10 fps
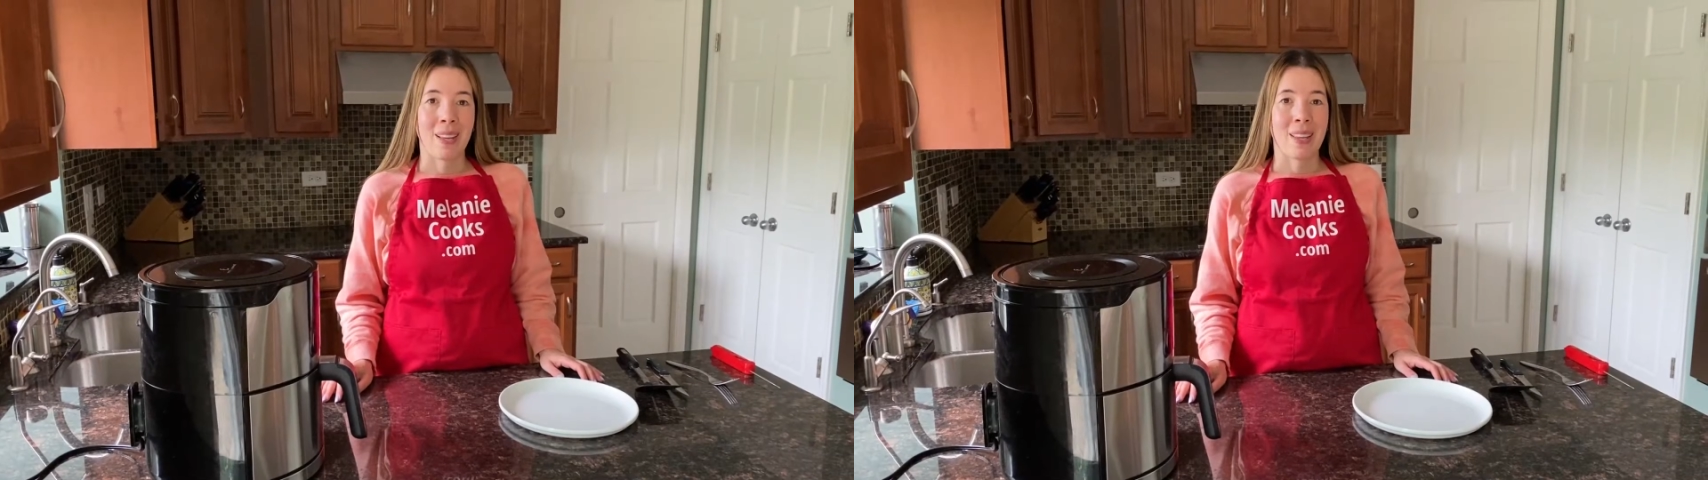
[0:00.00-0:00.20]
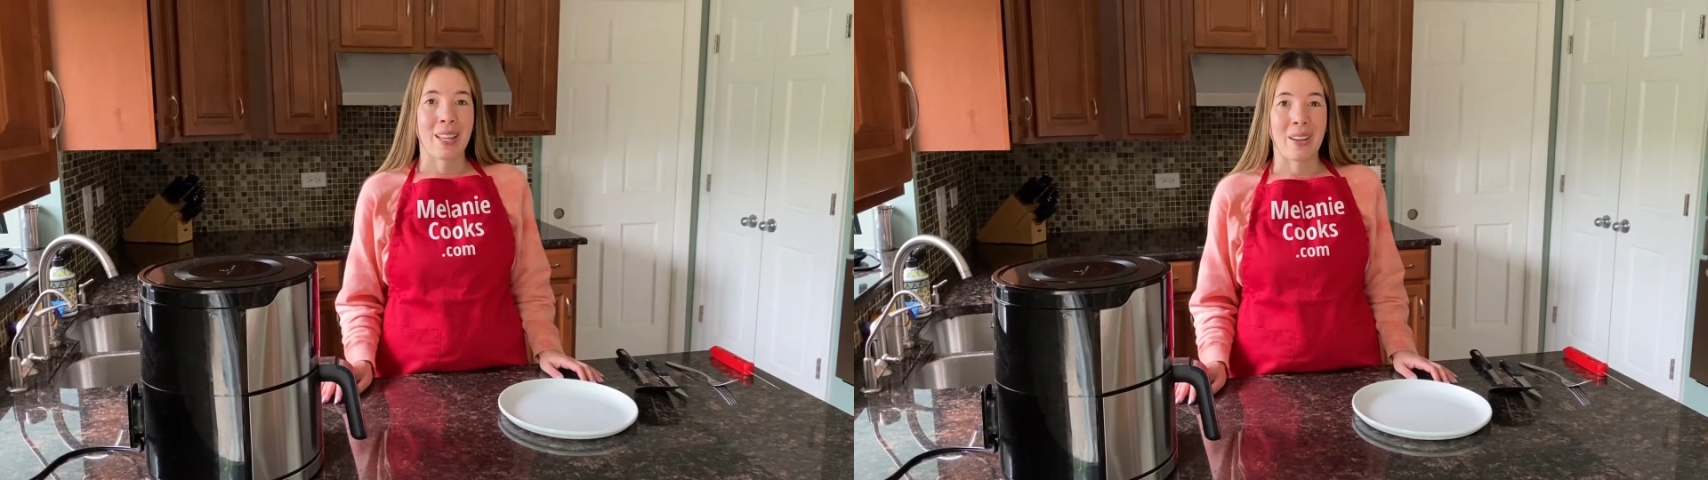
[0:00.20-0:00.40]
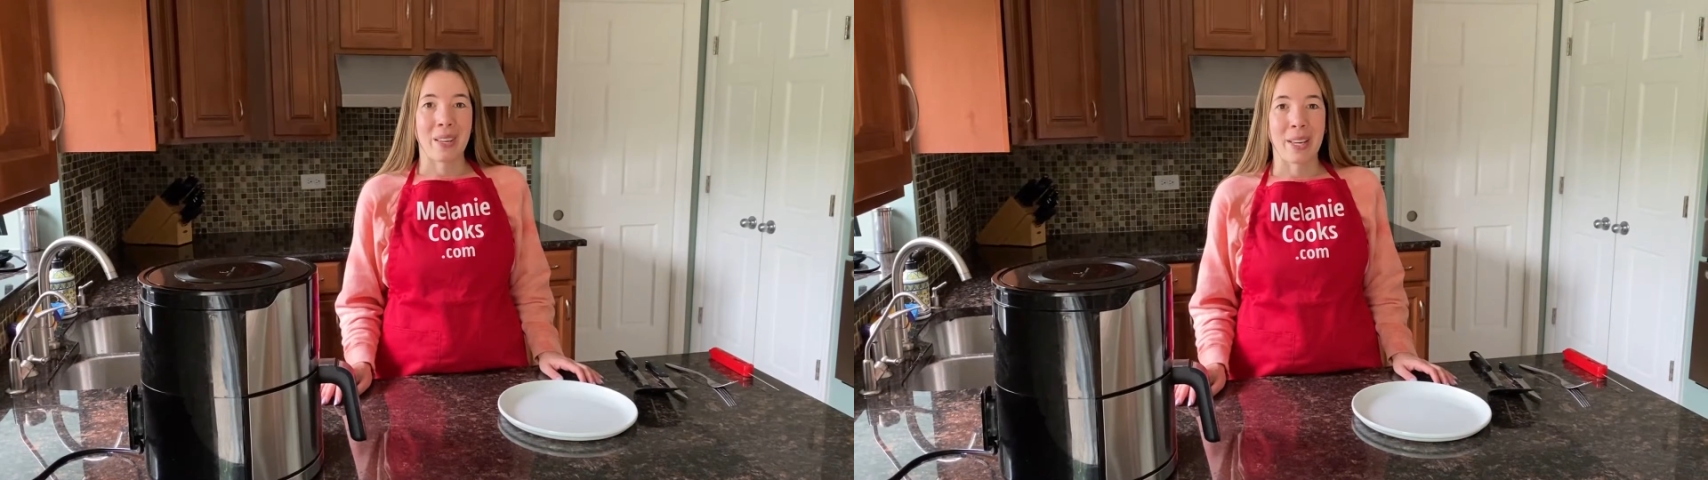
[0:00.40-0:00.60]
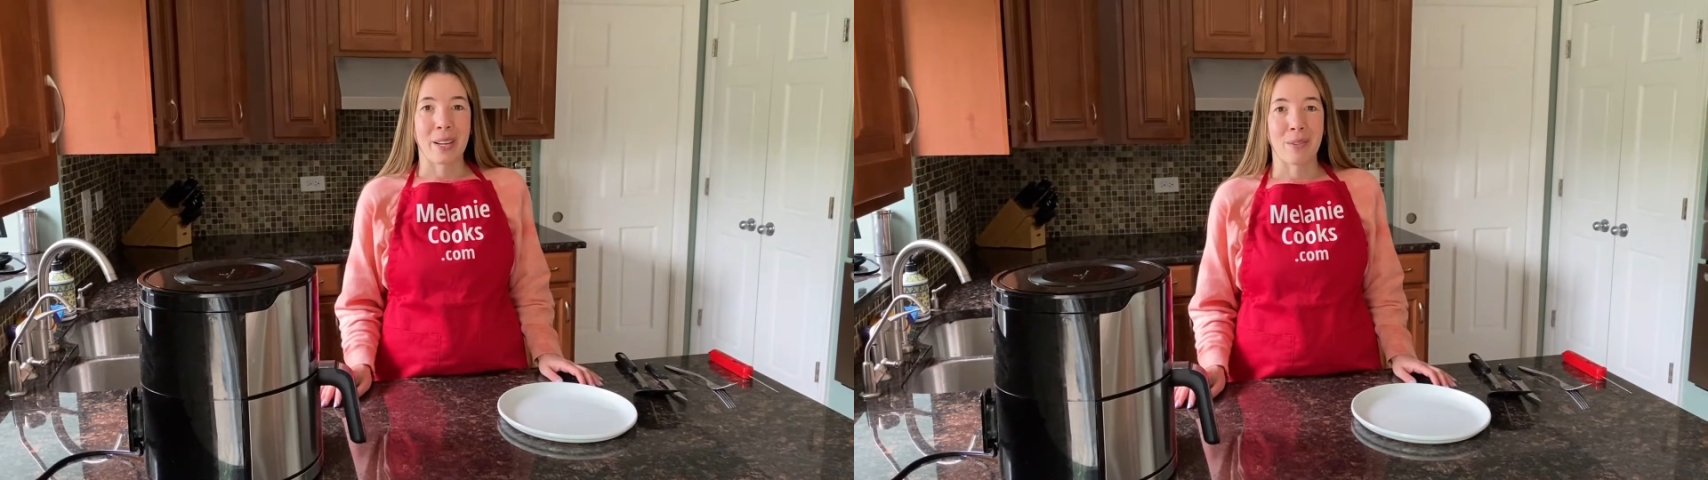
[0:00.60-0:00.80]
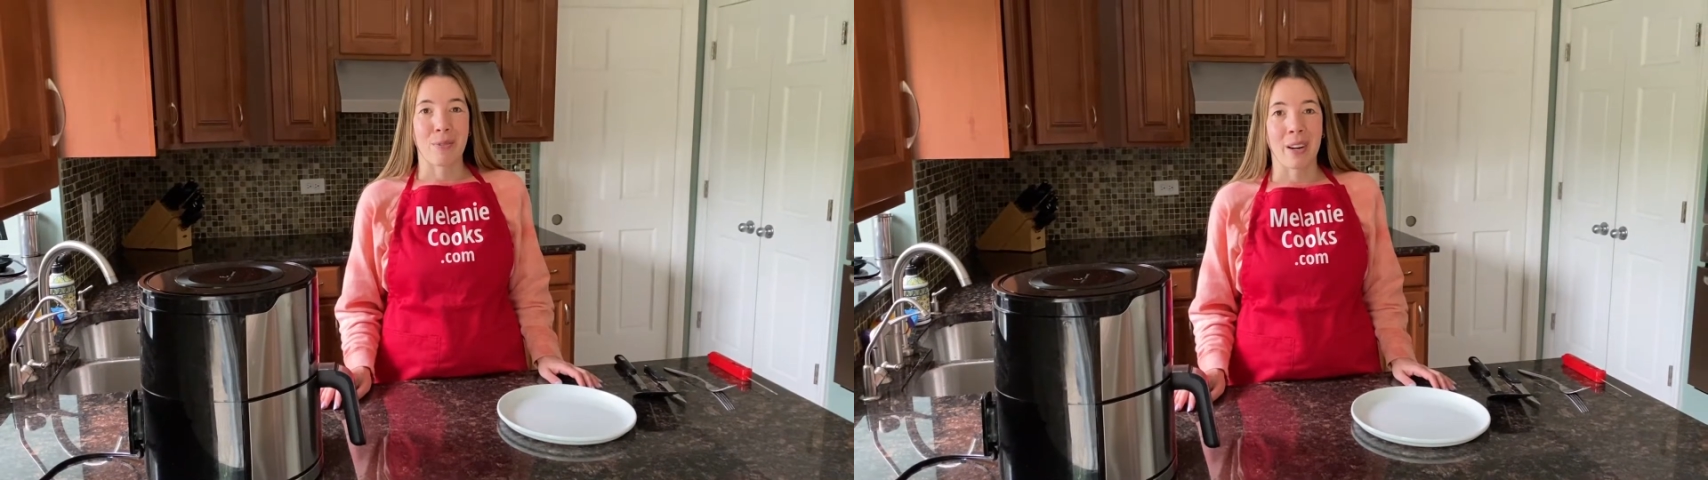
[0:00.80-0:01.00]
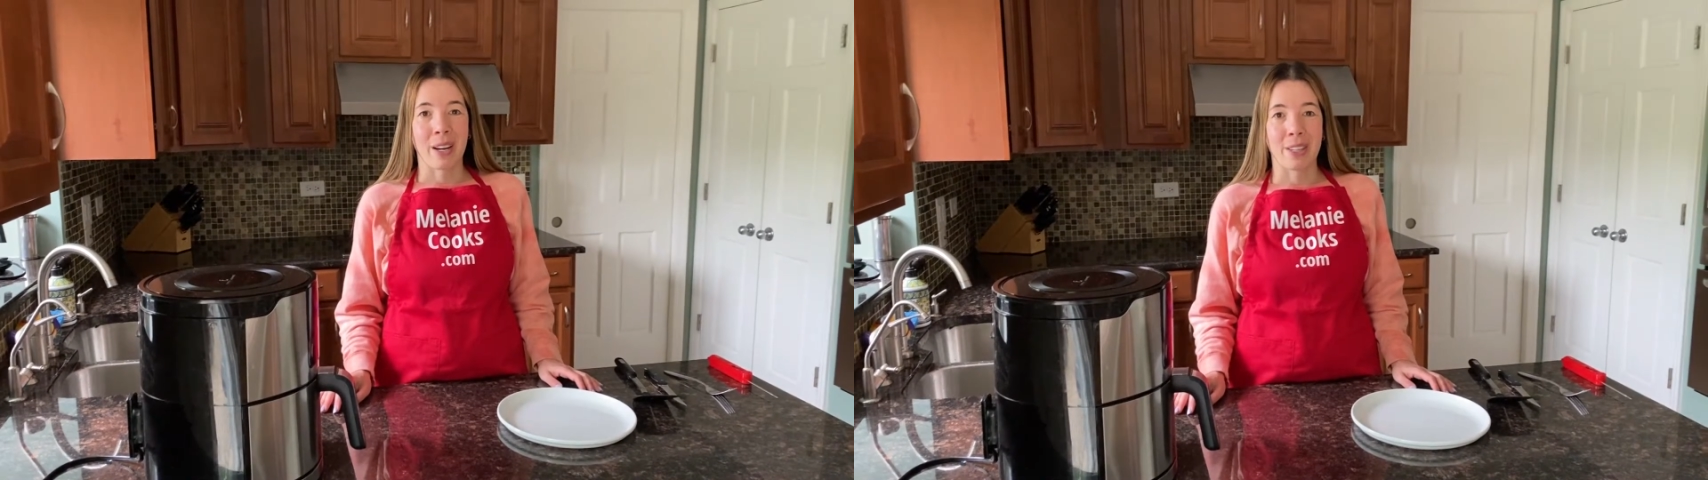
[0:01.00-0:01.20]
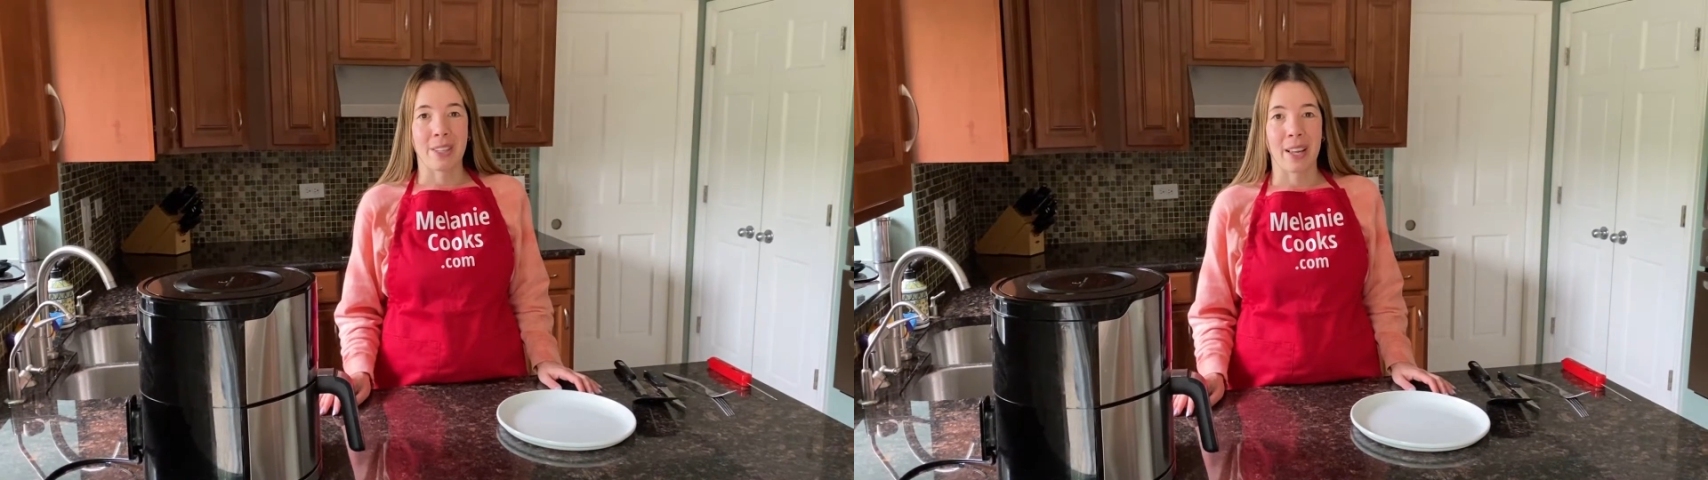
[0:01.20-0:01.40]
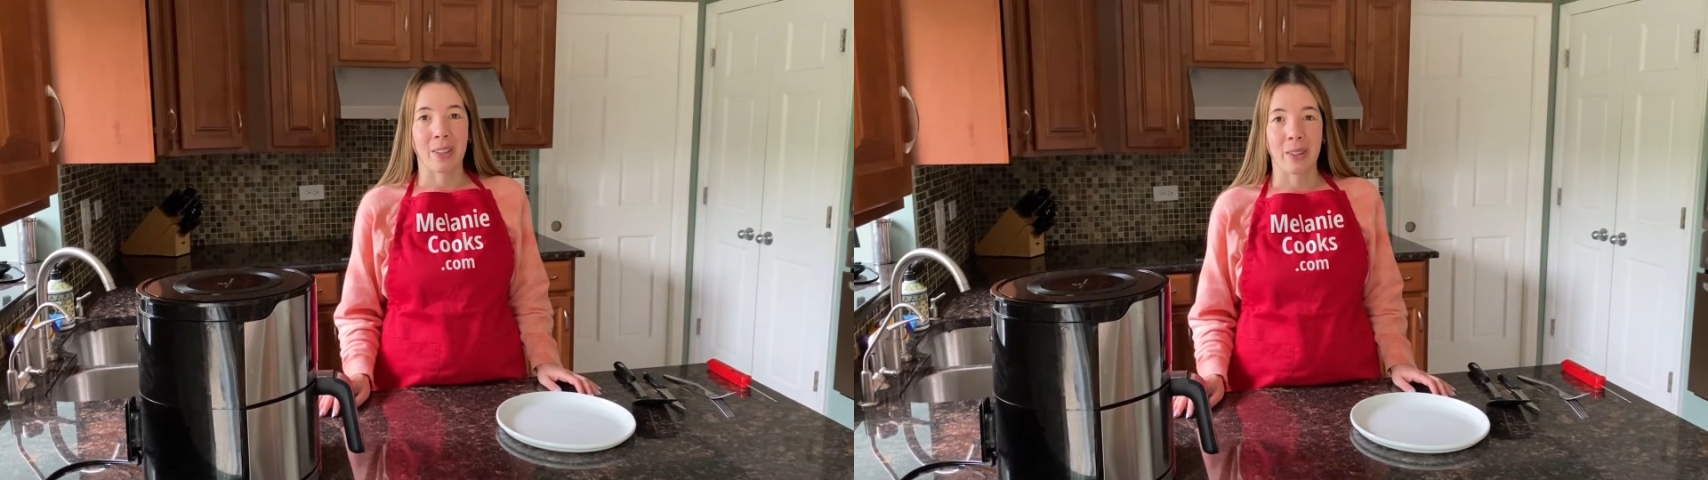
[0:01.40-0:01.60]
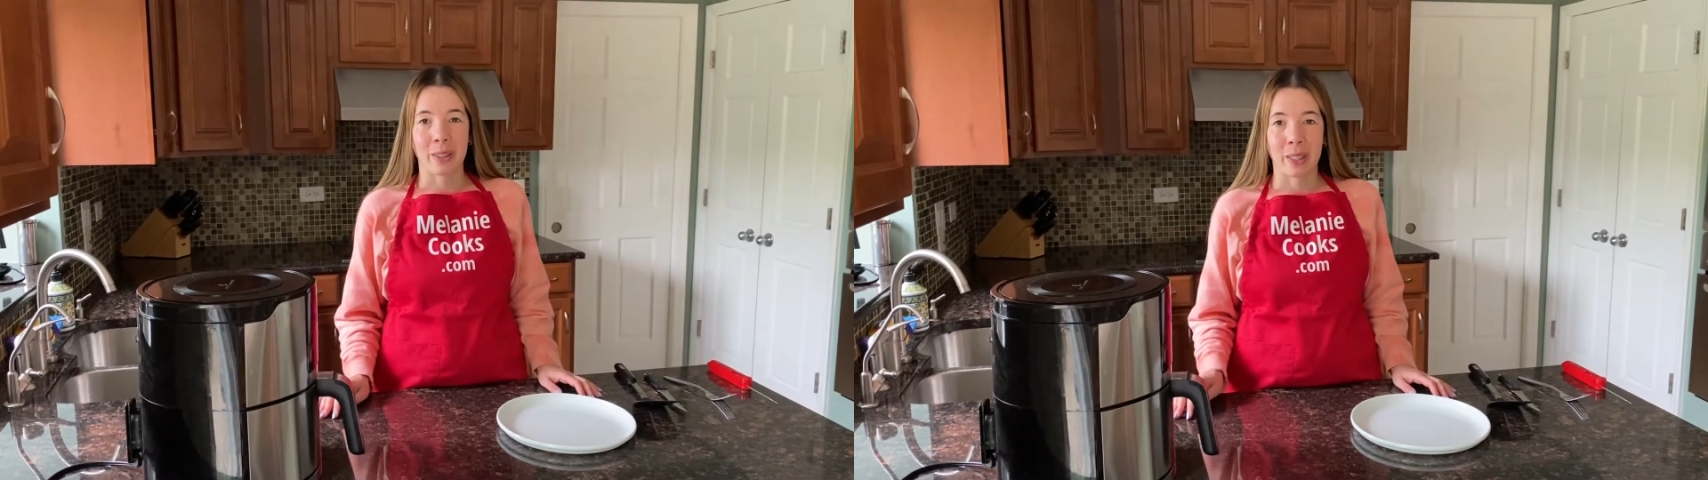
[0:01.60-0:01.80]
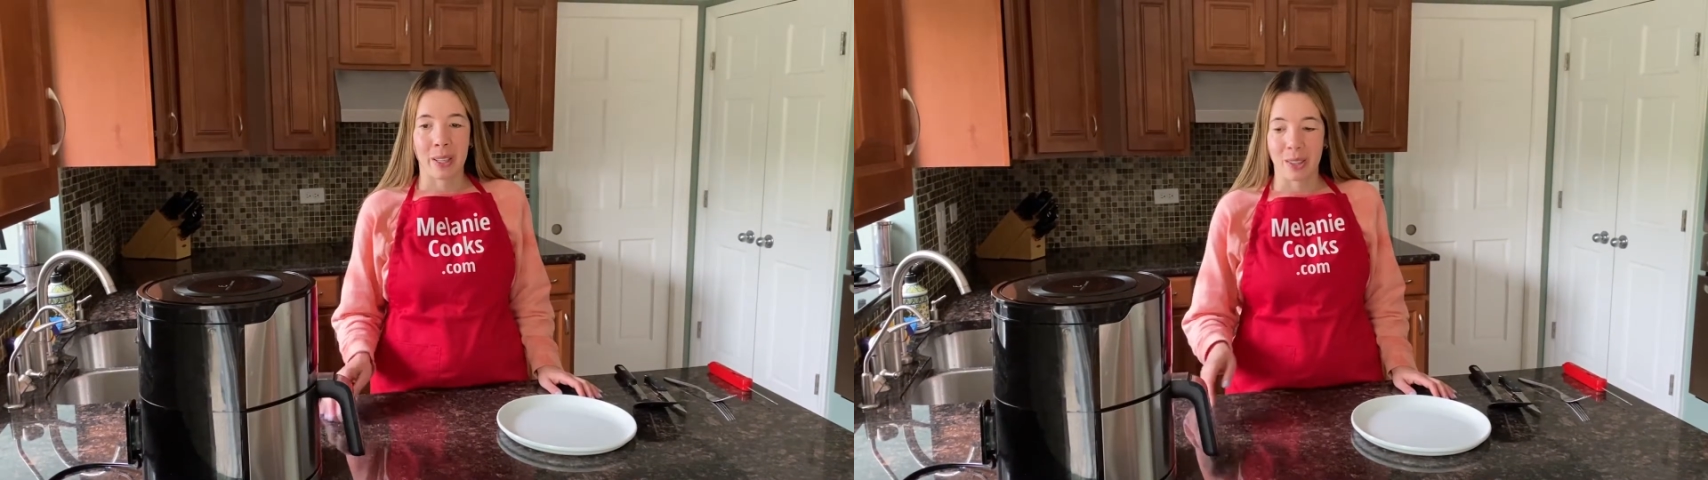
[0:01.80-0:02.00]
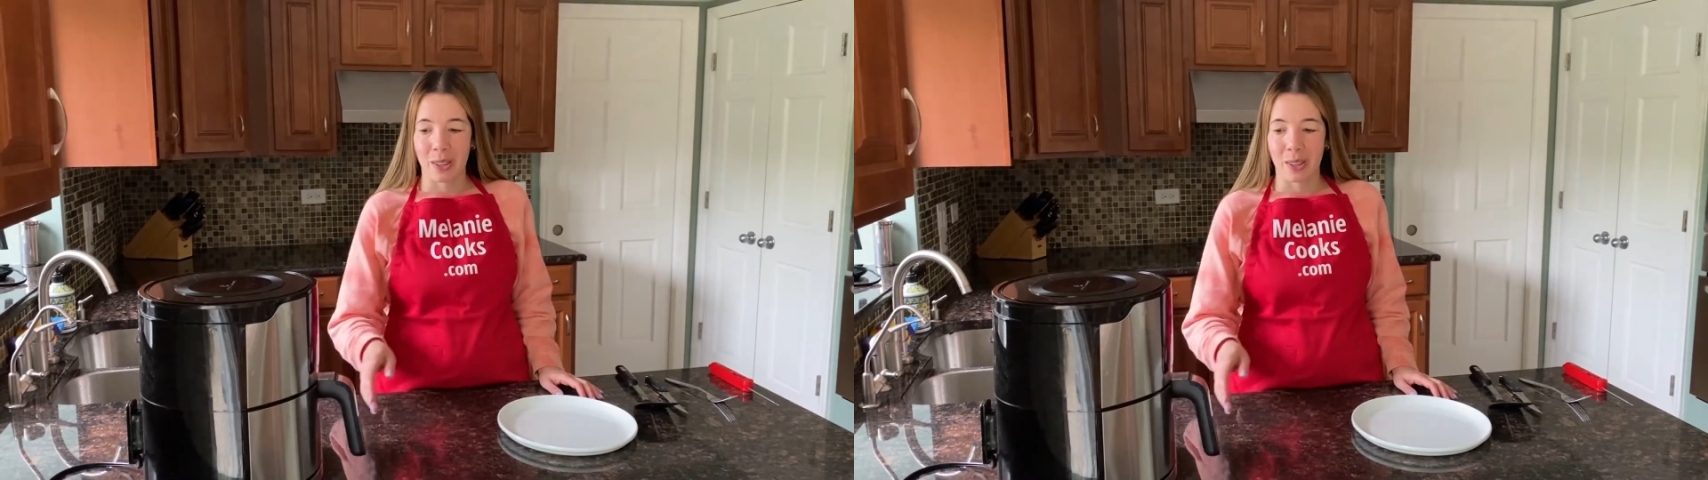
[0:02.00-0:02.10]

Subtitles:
Now the air fryer is done cooking,